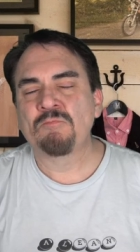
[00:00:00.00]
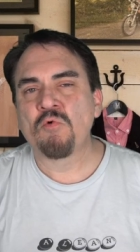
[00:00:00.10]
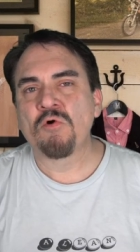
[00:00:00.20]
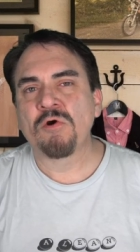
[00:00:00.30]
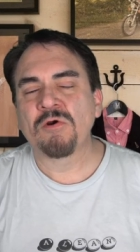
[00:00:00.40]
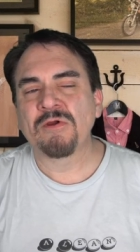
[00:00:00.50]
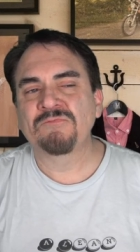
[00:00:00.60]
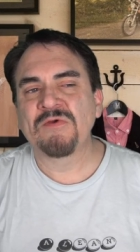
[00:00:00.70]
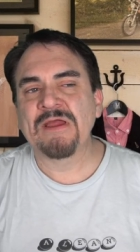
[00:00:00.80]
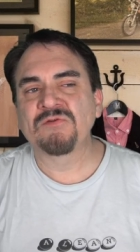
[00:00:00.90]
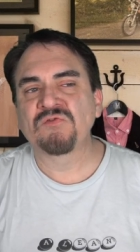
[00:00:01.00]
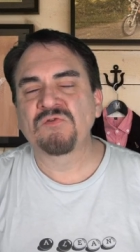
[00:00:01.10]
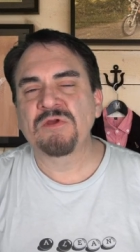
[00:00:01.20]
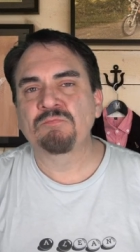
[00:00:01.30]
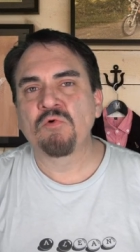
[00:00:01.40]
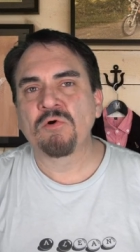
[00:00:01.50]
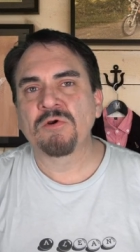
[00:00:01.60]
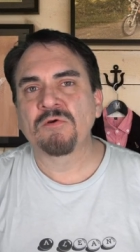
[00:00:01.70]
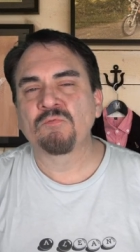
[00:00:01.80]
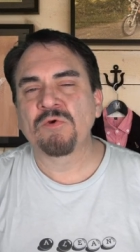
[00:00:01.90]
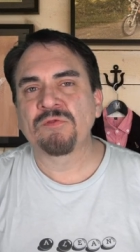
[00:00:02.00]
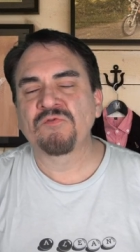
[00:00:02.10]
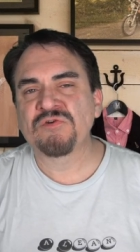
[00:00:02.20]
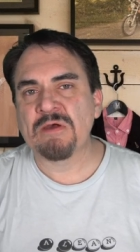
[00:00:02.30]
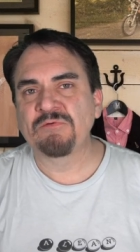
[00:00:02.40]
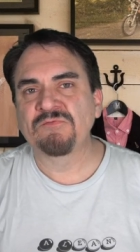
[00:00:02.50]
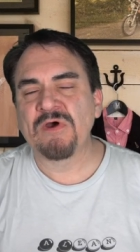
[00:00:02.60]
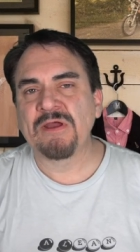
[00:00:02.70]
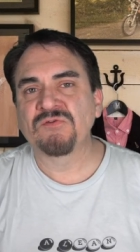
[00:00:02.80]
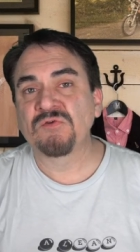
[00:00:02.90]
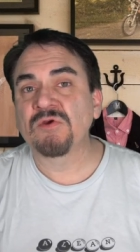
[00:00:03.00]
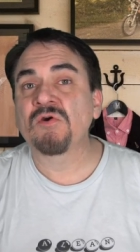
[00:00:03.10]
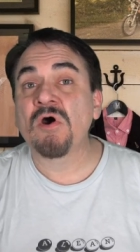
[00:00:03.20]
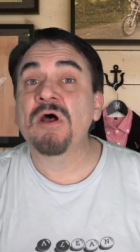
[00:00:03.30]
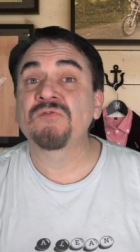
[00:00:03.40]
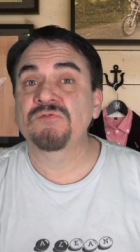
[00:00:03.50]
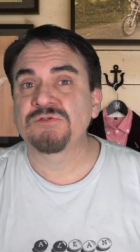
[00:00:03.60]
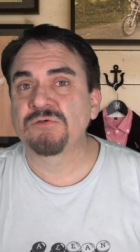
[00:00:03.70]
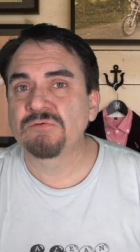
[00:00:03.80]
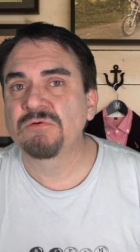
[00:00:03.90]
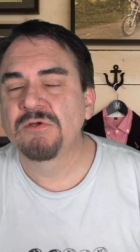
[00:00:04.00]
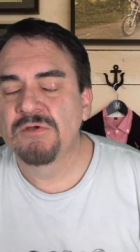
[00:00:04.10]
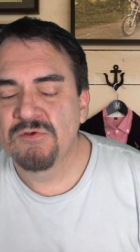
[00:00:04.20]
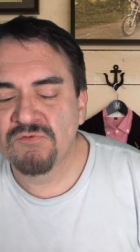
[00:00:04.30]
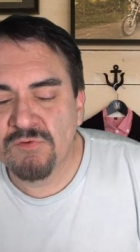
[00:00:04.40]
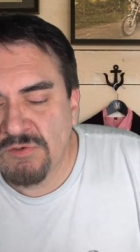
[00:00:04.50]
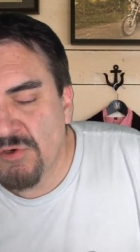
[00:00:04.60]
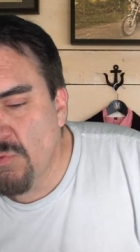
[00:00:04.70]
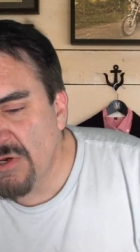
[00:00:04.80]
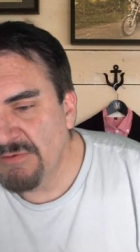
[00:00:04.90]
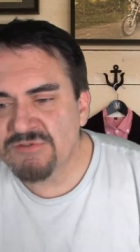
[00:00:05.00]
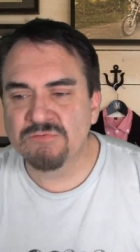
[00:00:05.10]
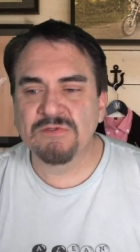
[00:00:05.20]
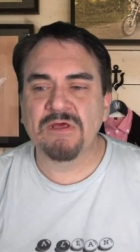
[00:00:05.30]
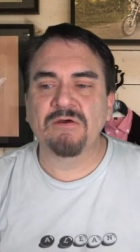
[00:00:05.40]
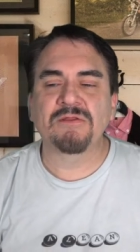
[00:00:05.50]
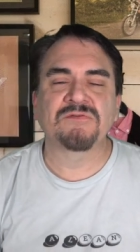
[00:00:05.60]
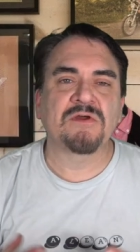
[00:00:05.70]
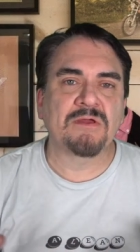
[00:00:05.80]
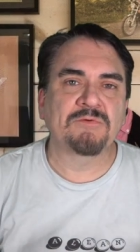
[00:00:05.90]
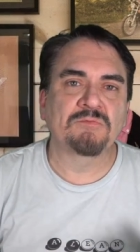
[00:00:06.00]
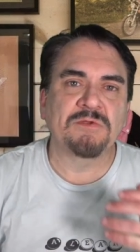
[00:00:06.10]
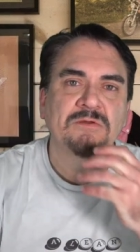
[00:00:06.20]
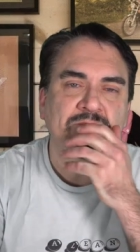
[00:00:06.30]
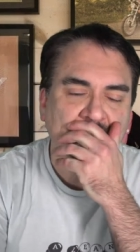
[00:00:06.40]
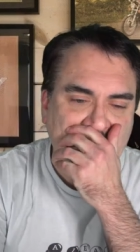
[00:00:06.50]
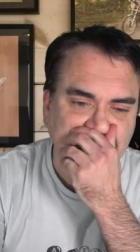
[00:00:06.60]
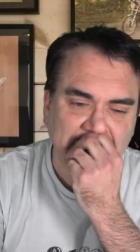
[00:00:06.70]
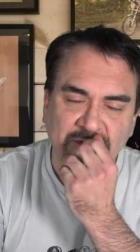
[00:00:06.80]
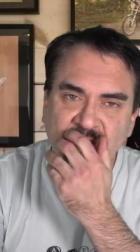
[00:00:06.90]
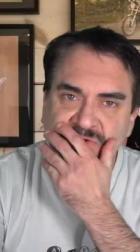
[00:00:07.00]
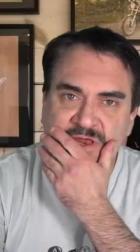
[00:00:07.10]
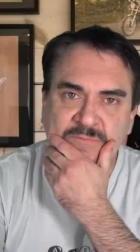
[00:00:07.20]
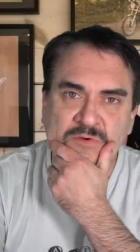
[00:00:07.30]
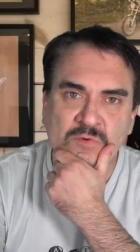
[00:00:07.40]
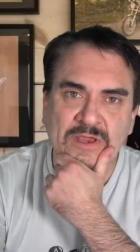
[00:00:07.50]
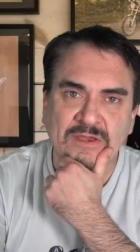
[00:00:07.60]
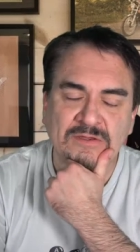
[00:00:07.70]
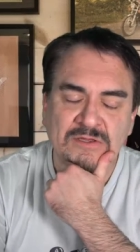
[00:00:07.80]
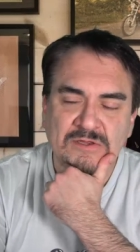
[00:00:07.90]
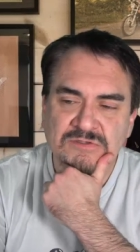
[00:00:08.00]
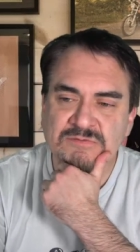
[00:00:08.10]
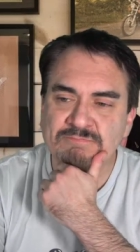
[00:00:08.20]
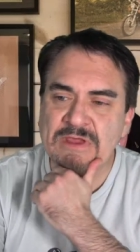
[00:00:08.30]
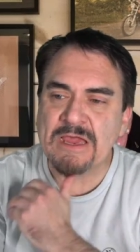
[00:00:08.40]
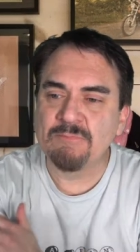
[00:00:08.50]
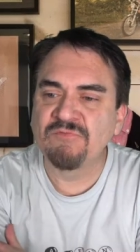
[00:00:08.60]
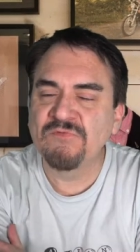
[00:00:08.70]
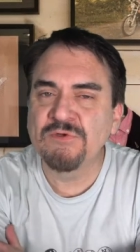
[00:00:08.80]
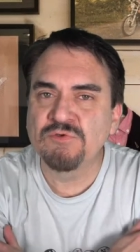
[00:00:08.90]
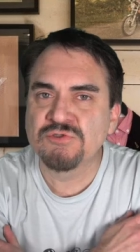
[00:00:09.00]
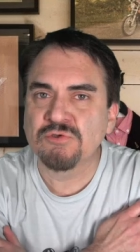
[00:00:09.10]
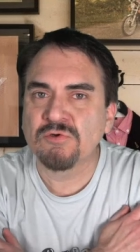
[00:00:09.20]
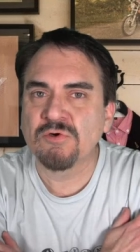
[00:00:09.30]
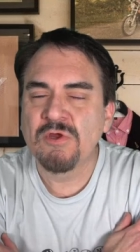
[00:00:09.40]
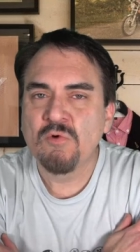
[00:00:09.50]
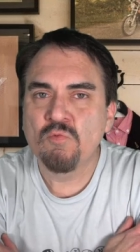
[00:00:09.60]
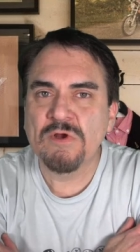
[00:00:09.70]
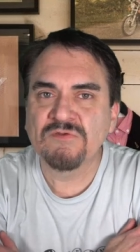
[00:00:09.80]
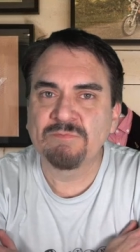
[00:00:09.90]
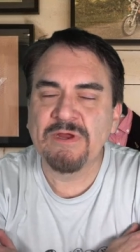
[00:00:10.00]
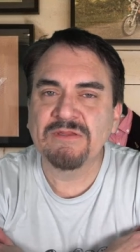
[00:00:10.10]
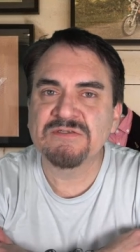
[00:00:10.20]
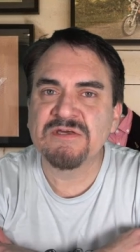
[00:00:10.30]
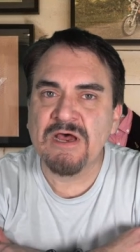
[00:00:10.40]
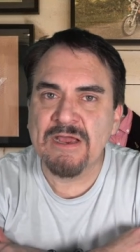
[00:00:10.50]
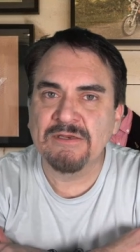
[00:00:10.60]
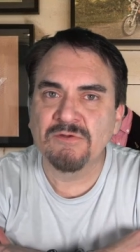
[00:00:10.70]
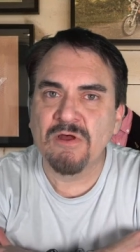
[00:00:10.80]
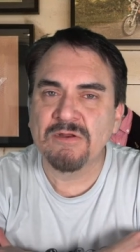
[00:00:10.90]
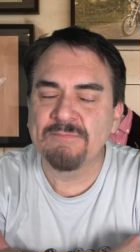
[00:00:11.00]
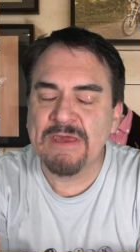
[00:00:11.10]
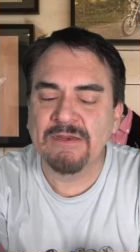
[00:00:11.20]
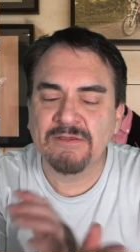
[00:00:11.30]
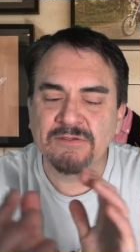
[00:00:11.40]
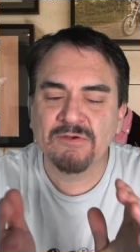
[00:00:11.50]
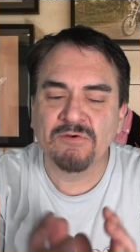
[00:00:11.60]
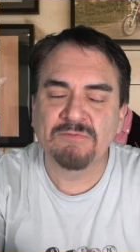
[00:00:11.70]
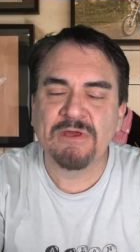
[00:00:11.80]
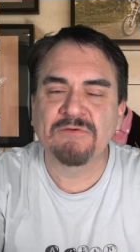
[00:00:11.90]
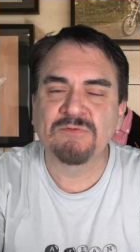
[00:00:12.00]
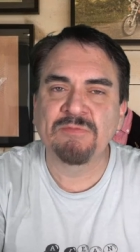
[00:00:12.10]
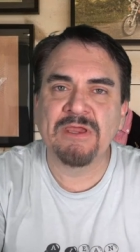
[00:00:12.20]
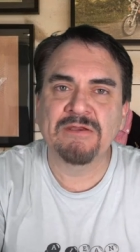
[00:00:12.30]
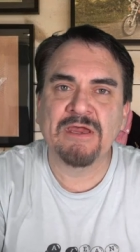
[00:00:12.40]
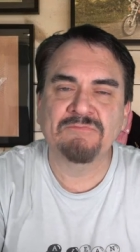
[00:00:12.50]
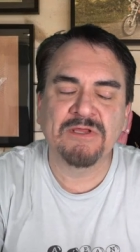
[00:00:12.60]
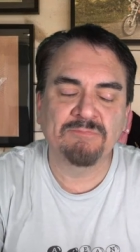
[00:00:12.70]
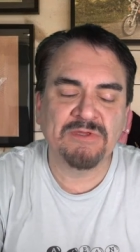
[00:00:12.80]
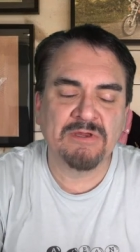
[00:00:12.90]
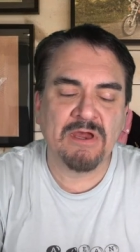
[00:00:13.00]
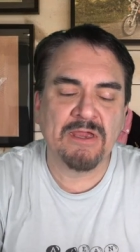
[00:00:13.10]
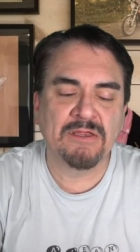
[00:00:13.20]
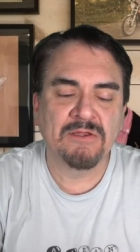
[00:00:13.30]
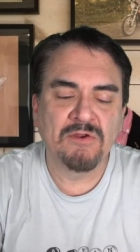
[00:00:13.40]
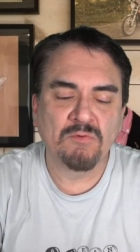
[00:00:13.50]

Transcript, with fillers: more advanced importer with Shopify, it's going to cost you. So you don't want to be doing that all the time. It would be impractical. There's got to be a way to map future ones by the title automatically, or you might have to pay to have an API